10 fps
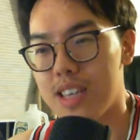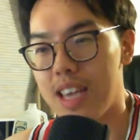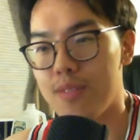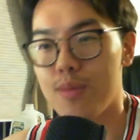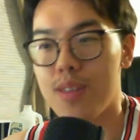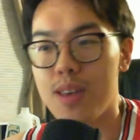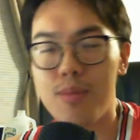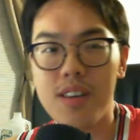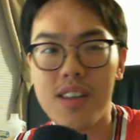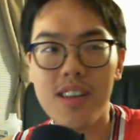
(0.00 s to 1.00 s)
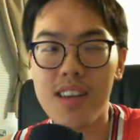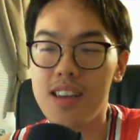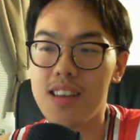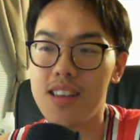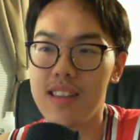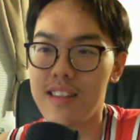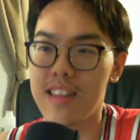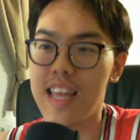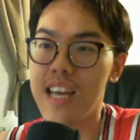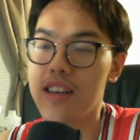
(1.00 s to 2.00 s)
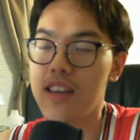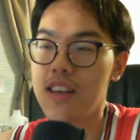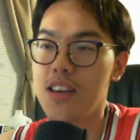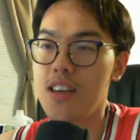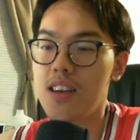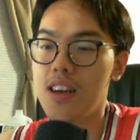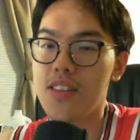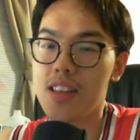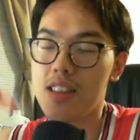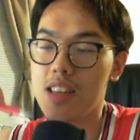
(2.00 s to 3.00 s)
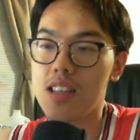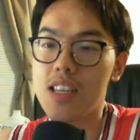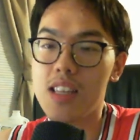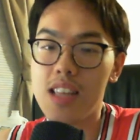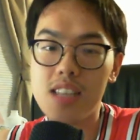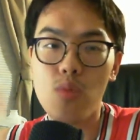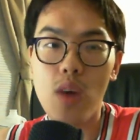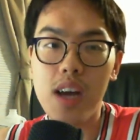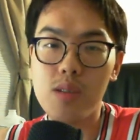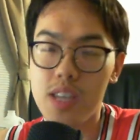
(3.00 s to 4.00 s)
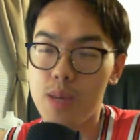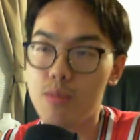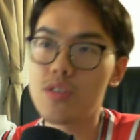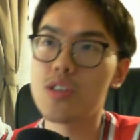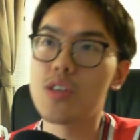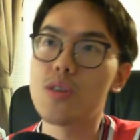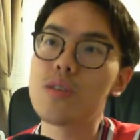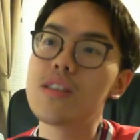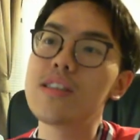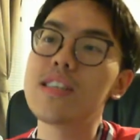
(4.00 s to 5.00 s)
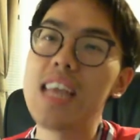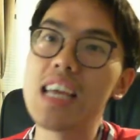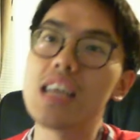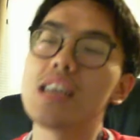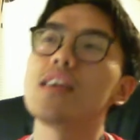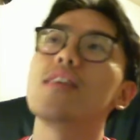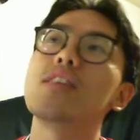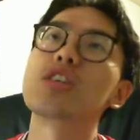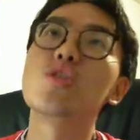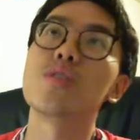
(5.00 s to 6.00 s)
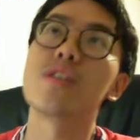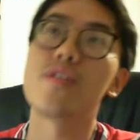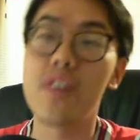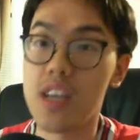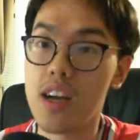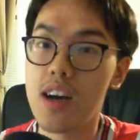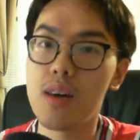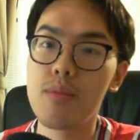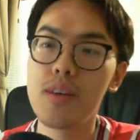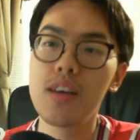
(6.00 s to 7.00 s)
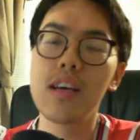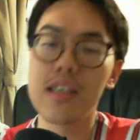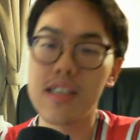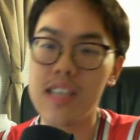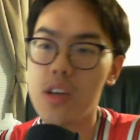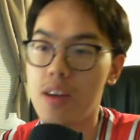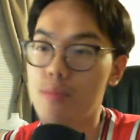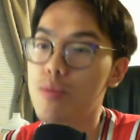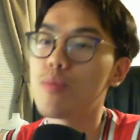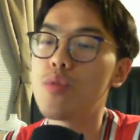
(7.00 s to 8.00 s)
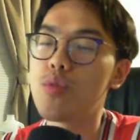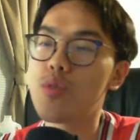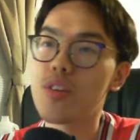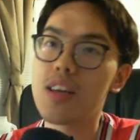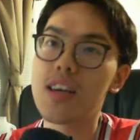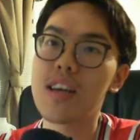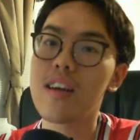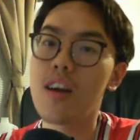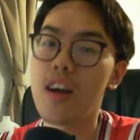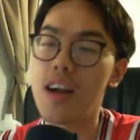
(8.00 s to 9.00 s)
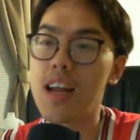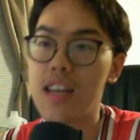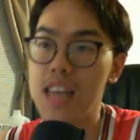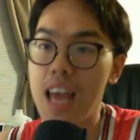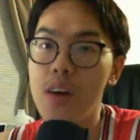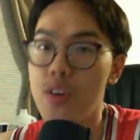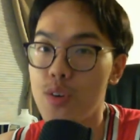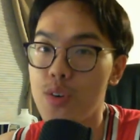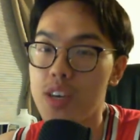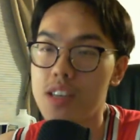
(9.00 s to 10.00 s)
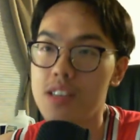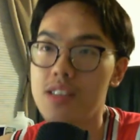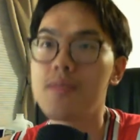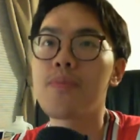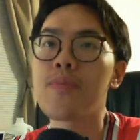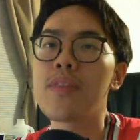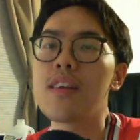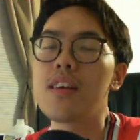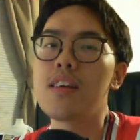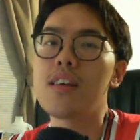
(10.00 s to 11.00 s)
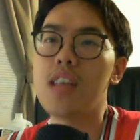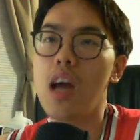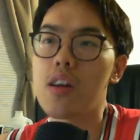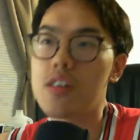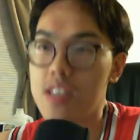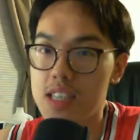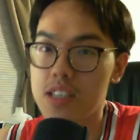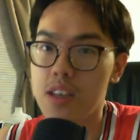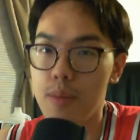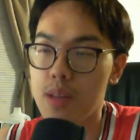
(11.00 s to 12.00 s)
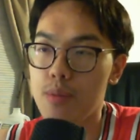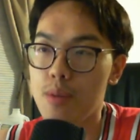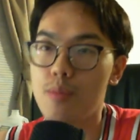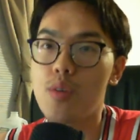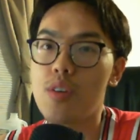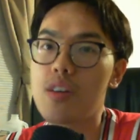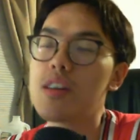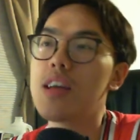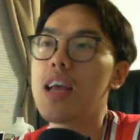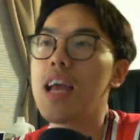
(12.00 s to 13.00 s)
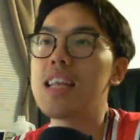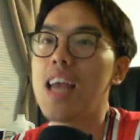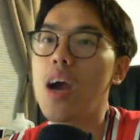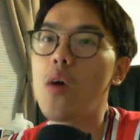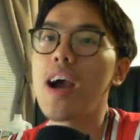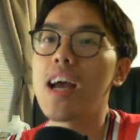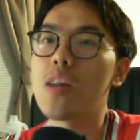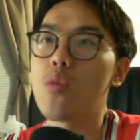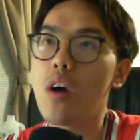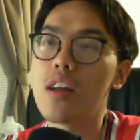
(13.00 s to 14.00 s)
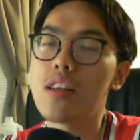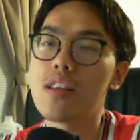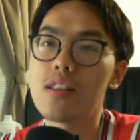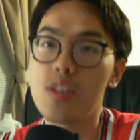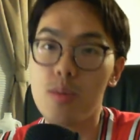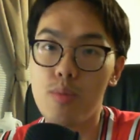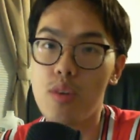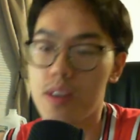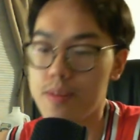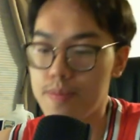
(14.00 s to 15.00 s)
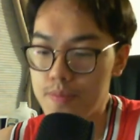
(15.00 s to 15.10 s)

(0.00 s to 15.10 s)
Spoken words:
get from that, but that's why he was able to, stay in and then shoot his funding up. Because now you have people who are like, all right, now I know who he is. Now I understand his campaign a bit more, and now I kind of want to support him.